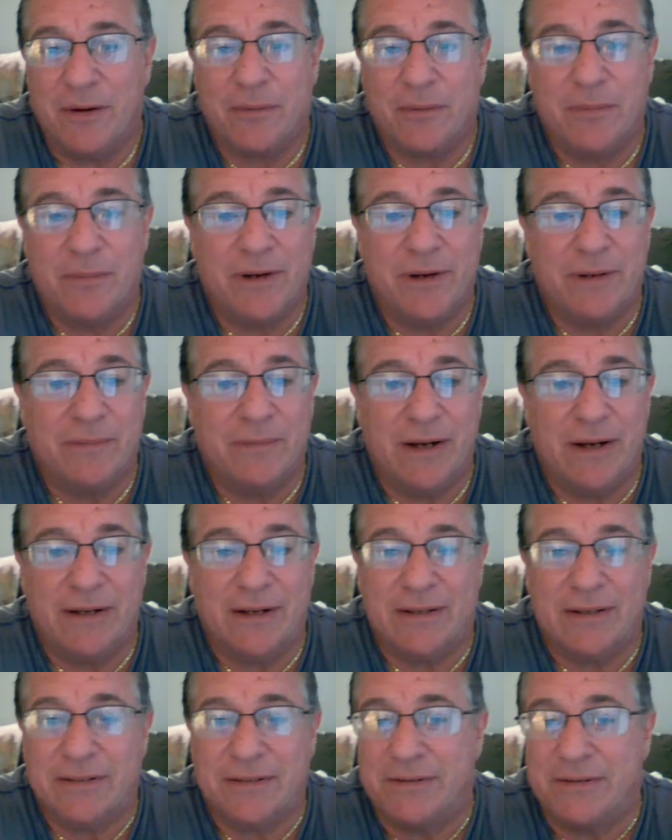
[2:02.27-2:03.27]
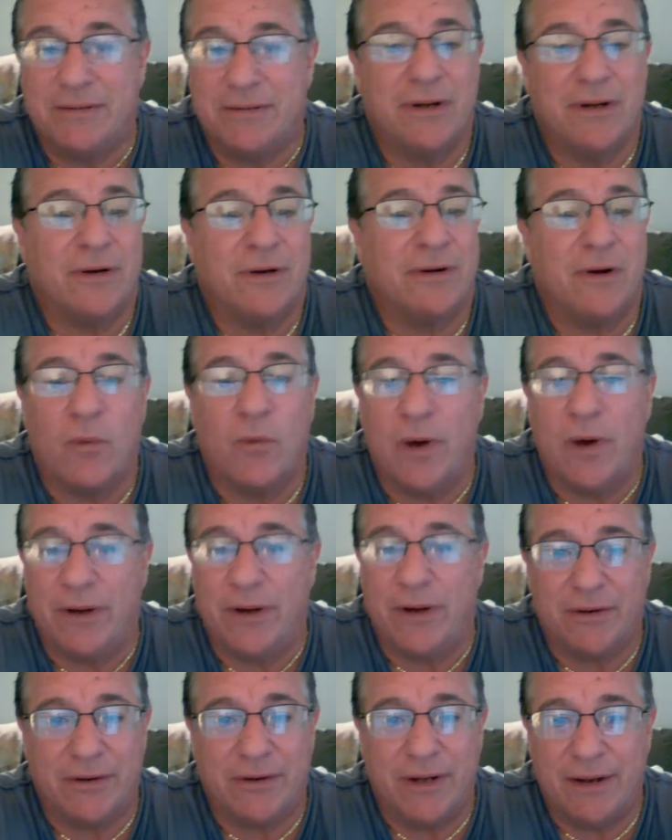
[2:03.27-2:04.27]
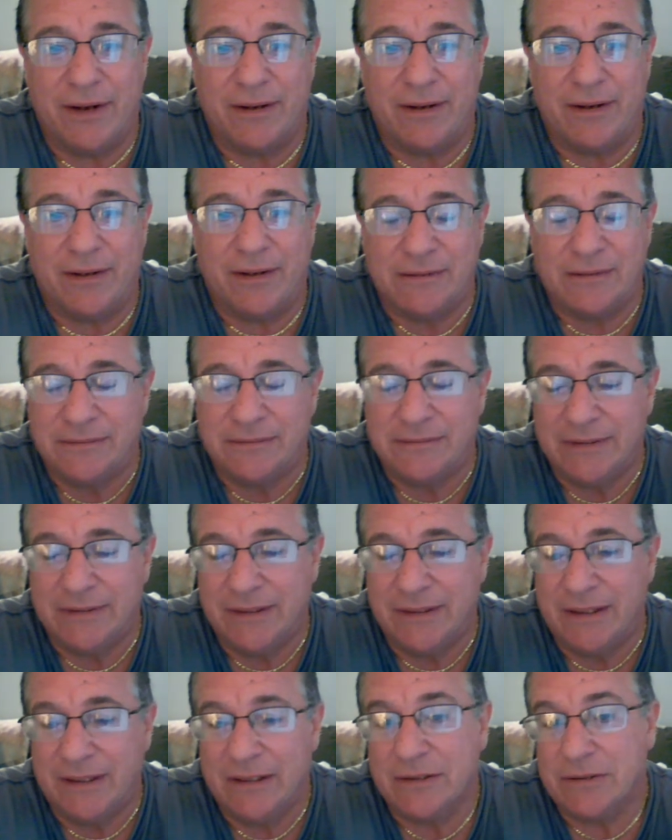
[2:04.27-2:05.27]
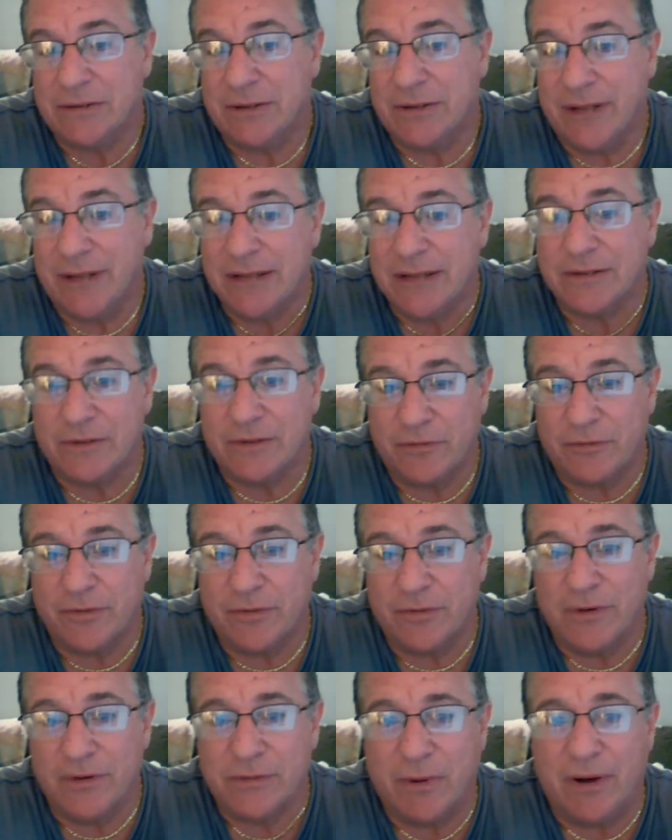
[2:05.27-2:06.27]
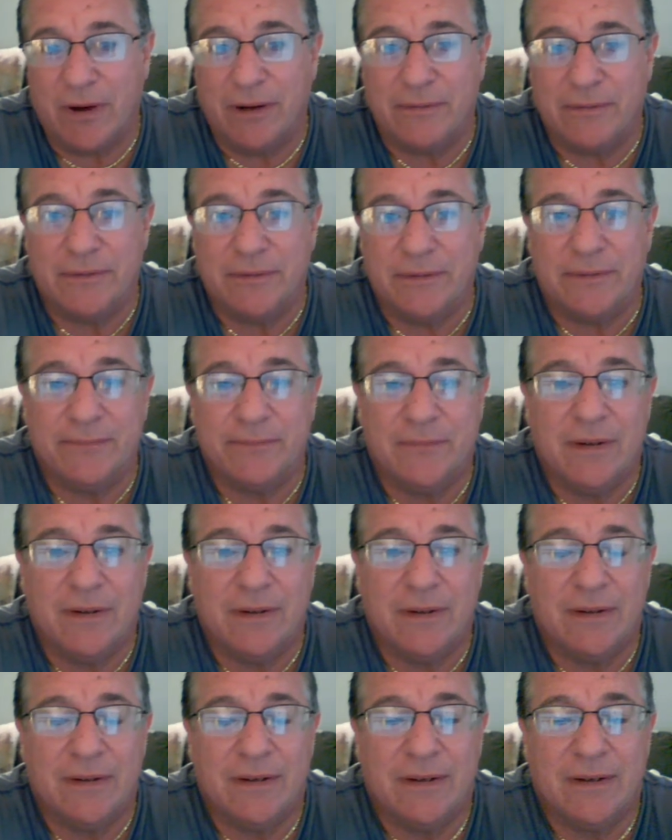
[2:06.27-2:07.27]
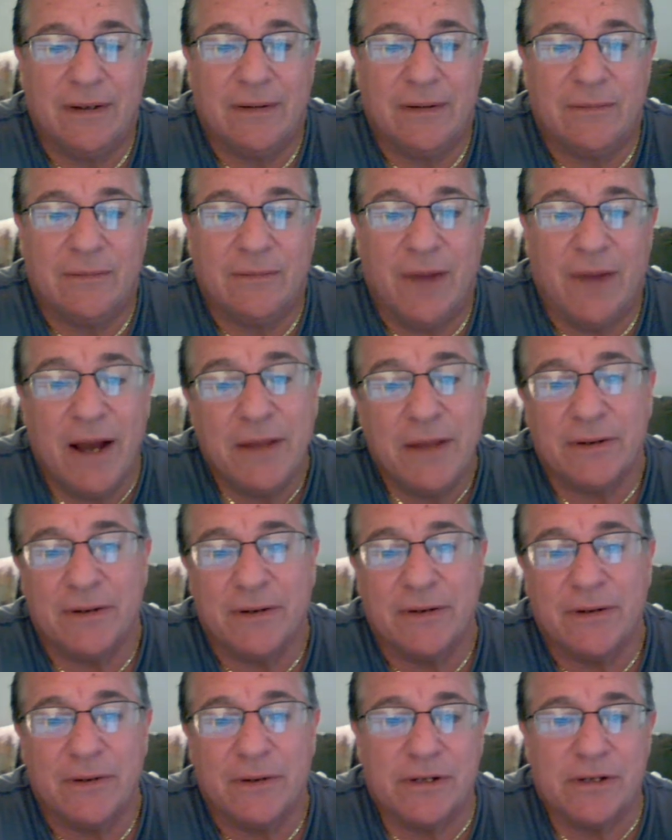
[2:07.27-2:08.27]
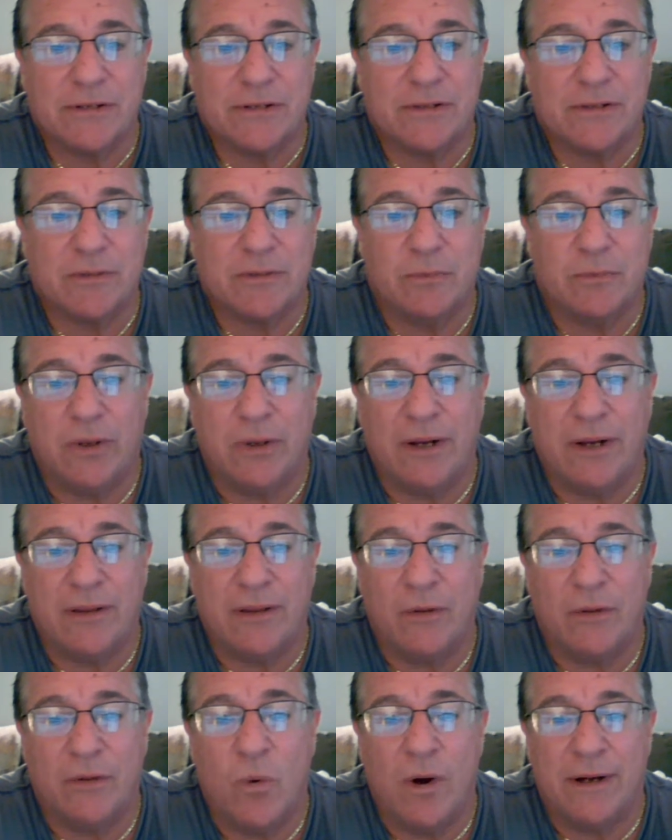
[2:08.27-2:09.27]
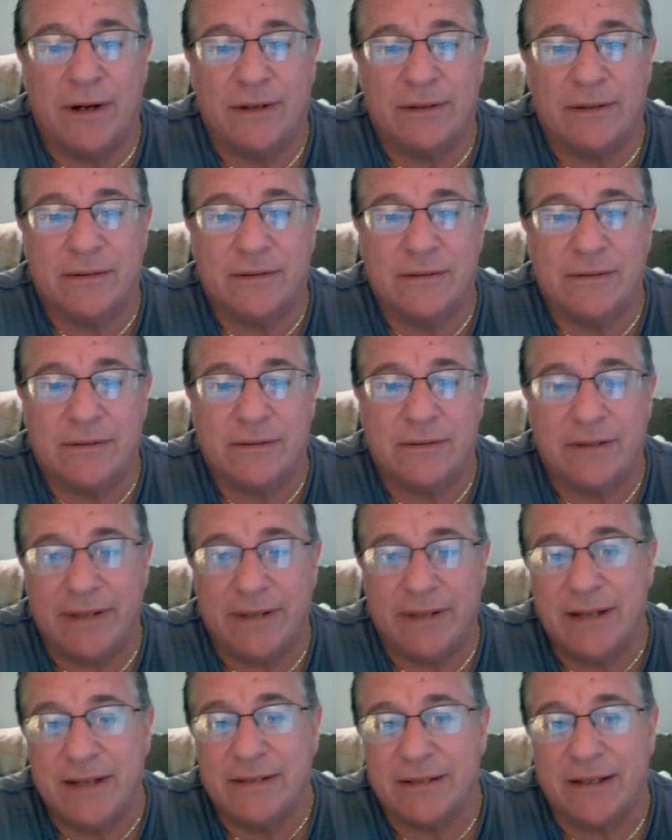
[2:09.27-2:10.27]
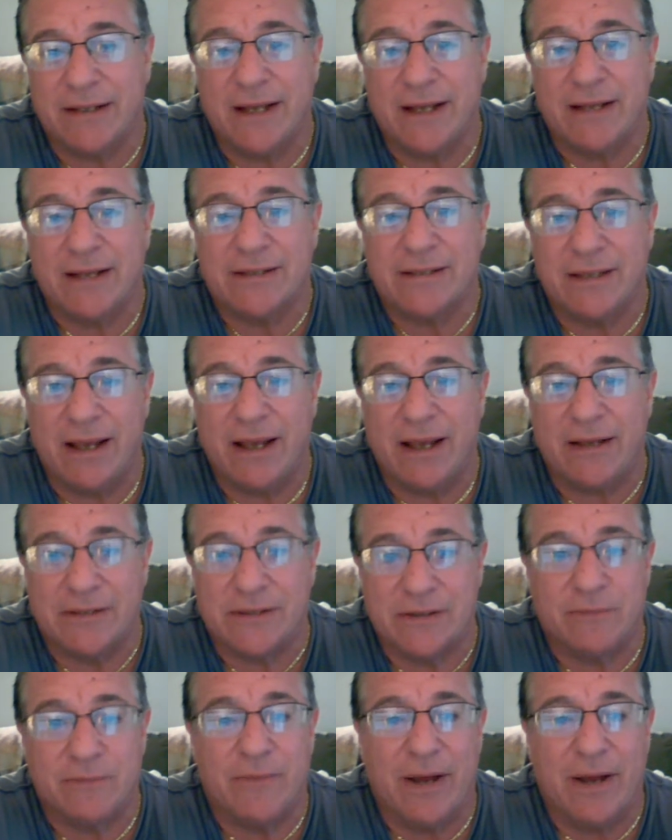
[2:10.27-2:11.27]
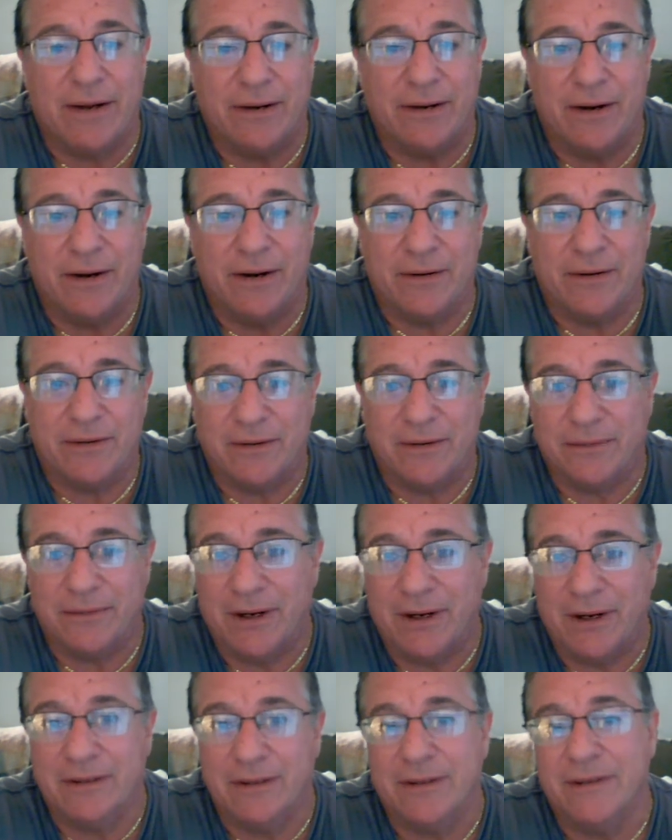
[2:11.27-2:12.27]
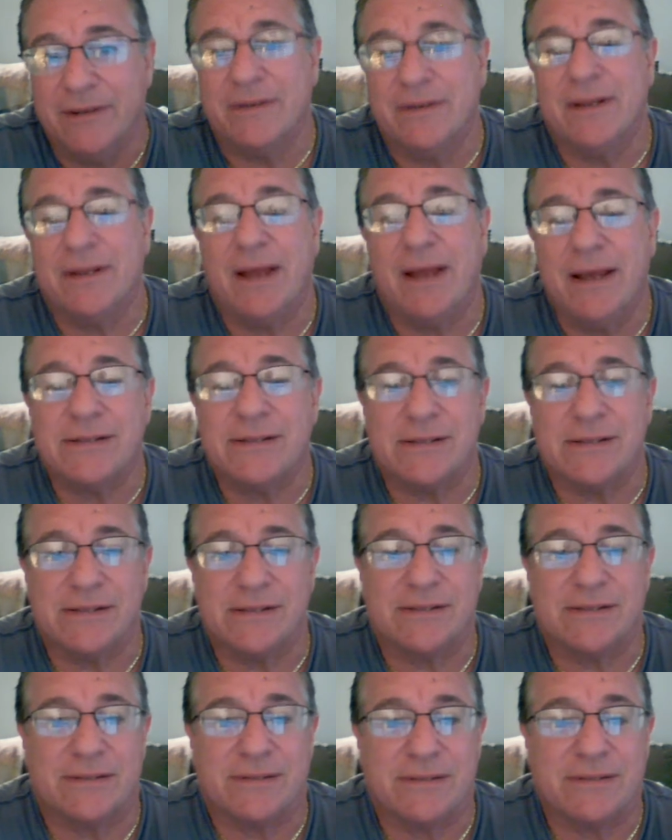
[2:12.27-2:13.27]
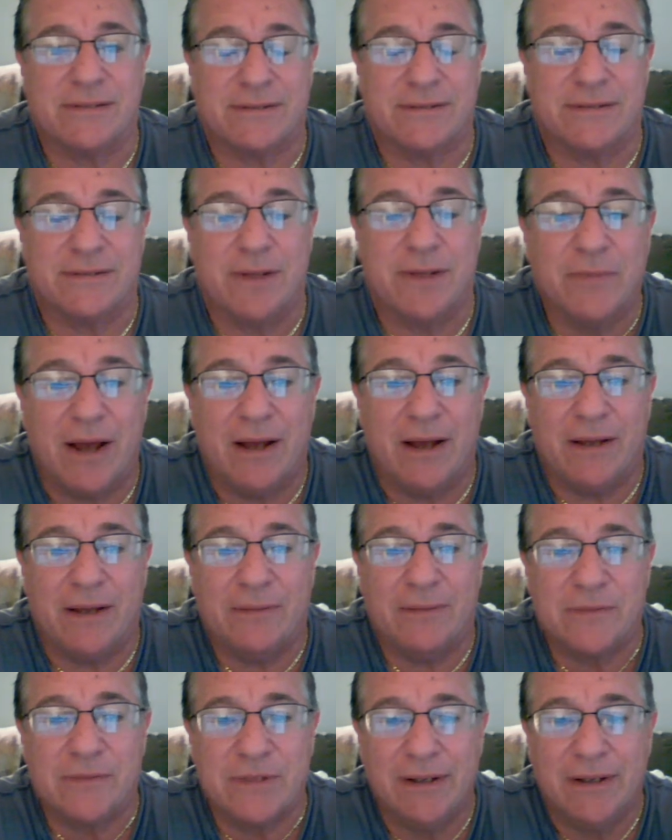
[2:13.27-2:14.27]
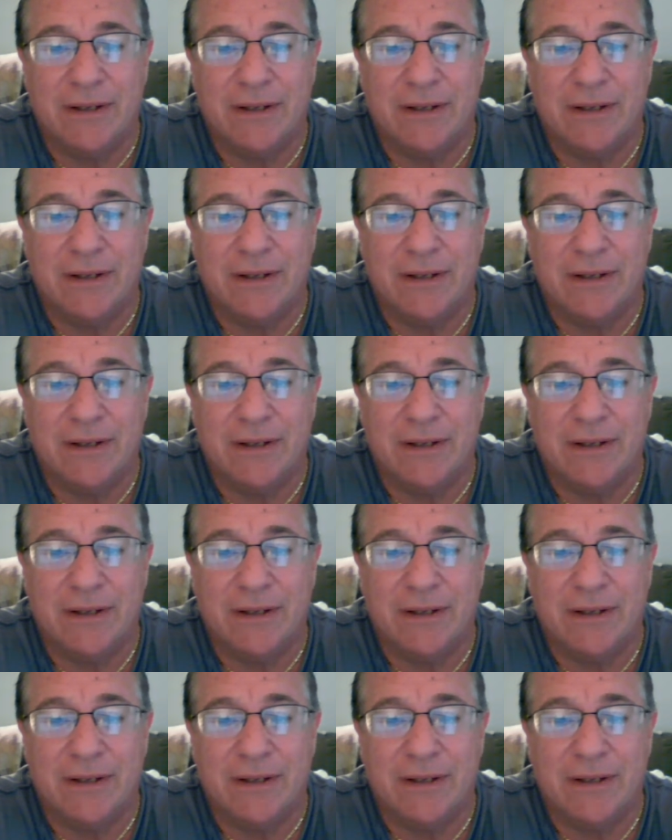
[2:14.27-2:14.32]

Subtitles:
pretty much, you don't know what you're getting. So that's the first problem. My theory was to play the ace against the ace and bet it under. Well, even the aces, it's sometimes